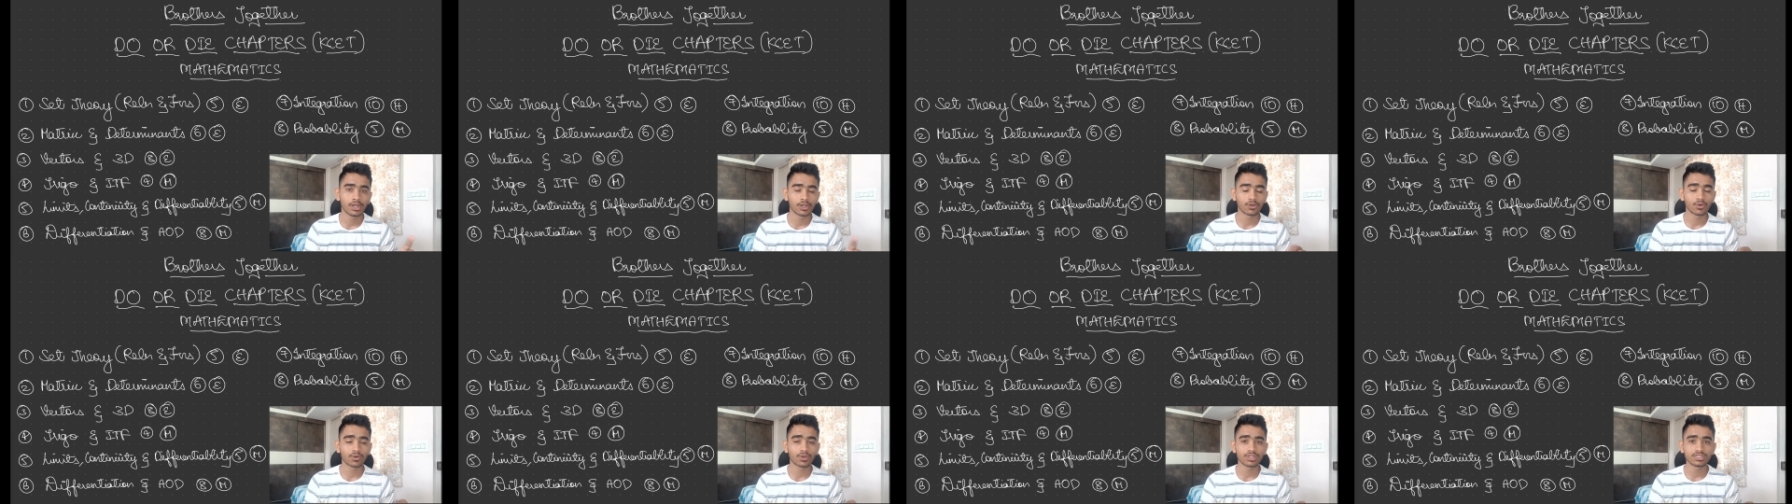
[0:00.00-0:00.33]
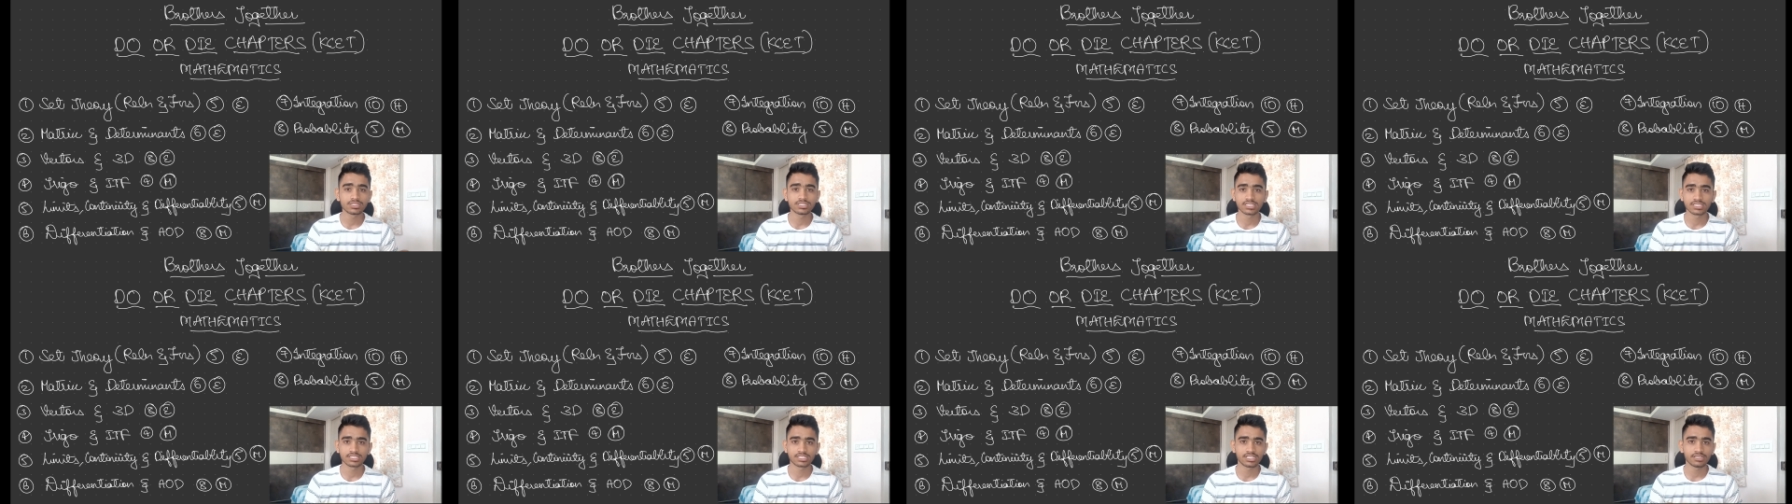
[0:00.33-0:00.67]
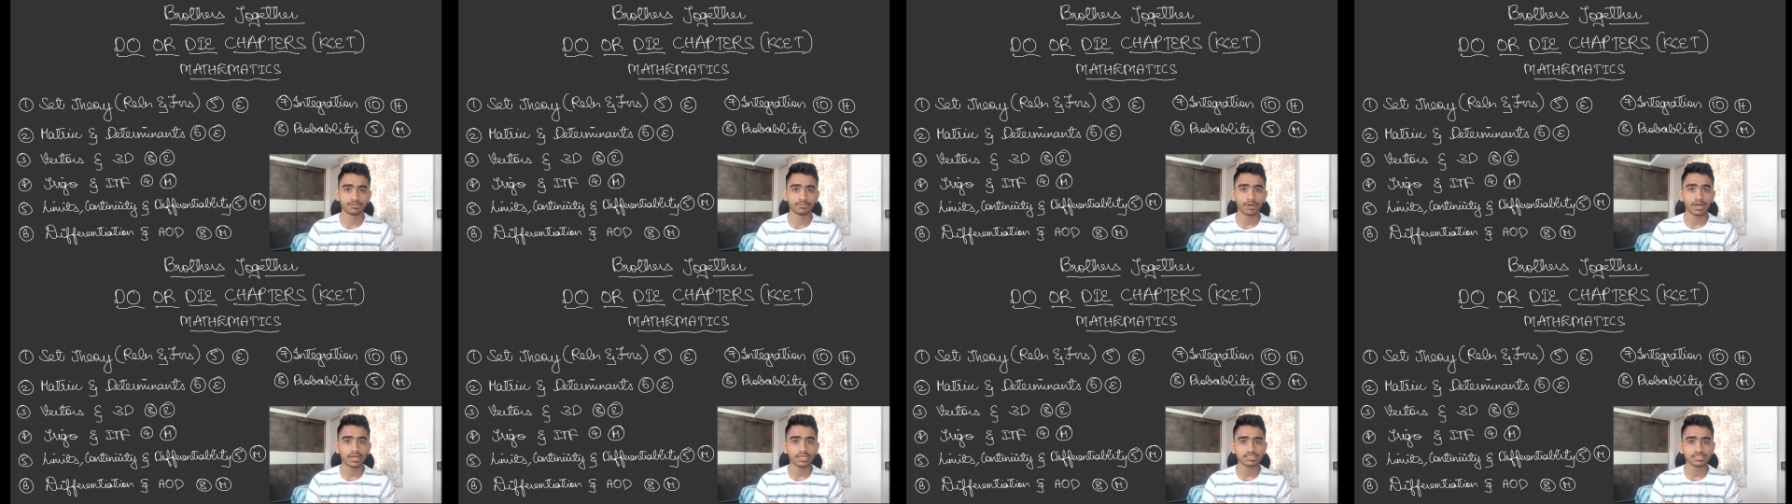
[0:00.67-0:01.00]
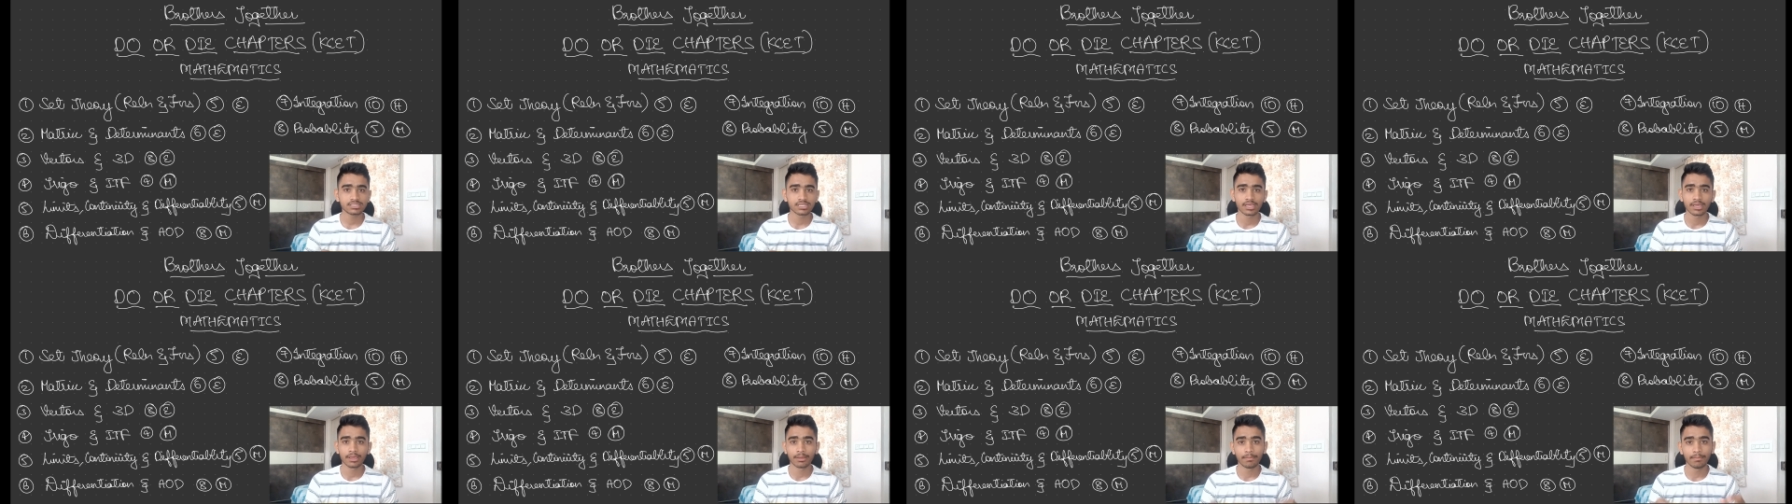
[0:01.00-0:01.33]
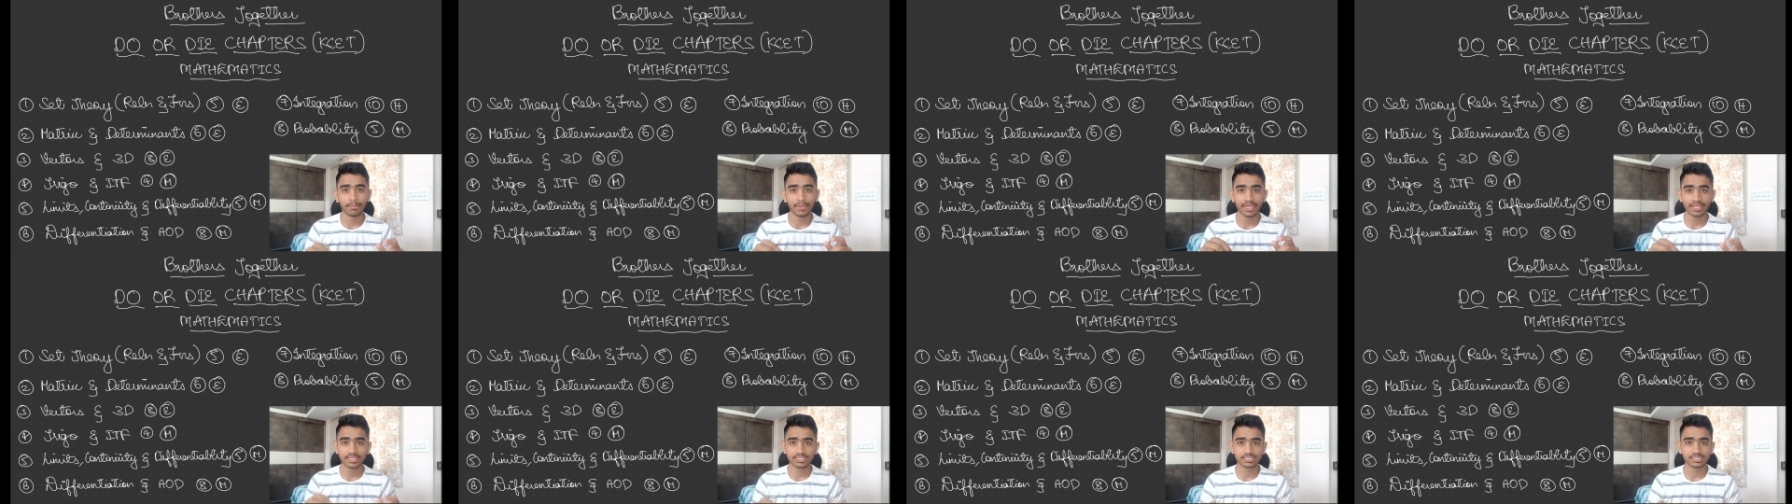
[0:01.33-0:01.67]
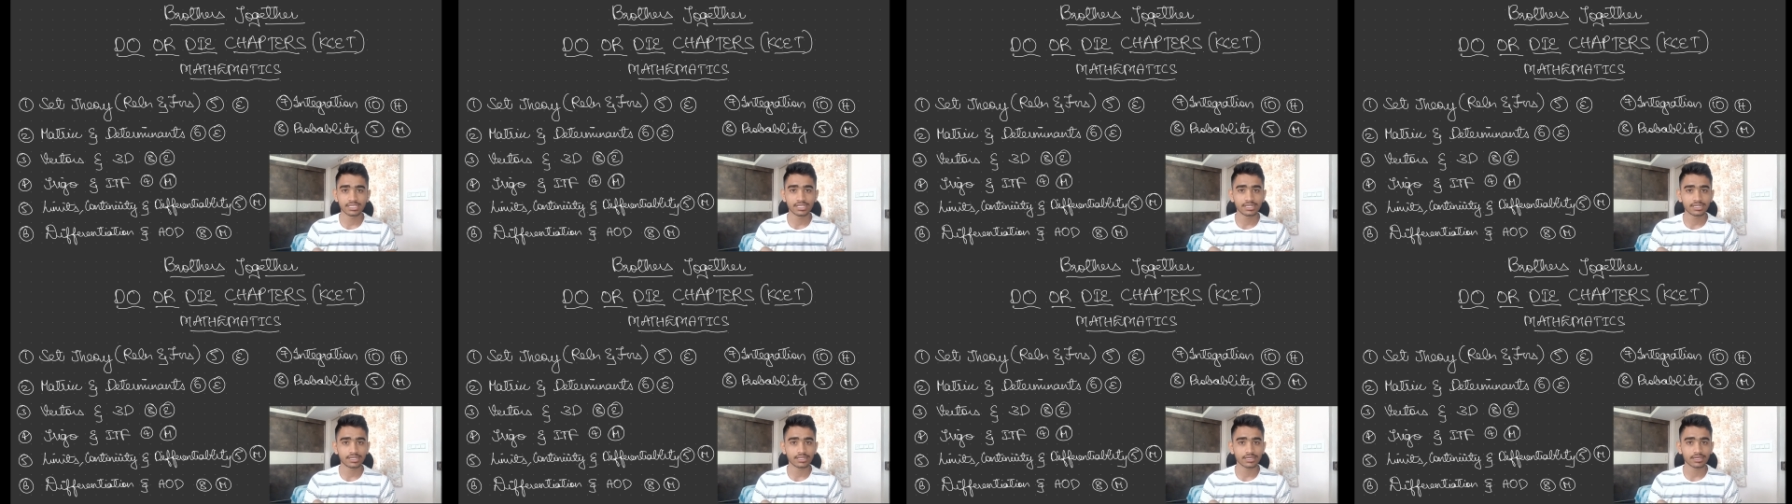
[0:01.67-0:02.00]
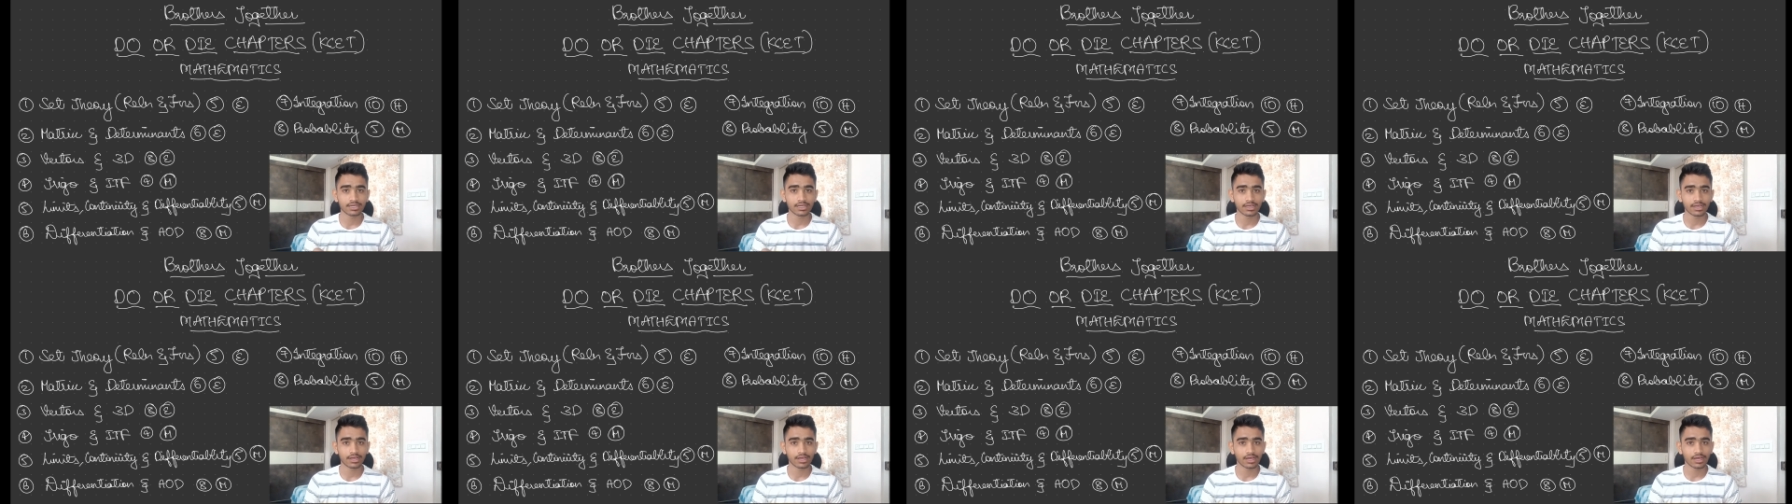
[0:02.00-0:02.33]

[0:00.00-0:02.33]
total 60 marks makes it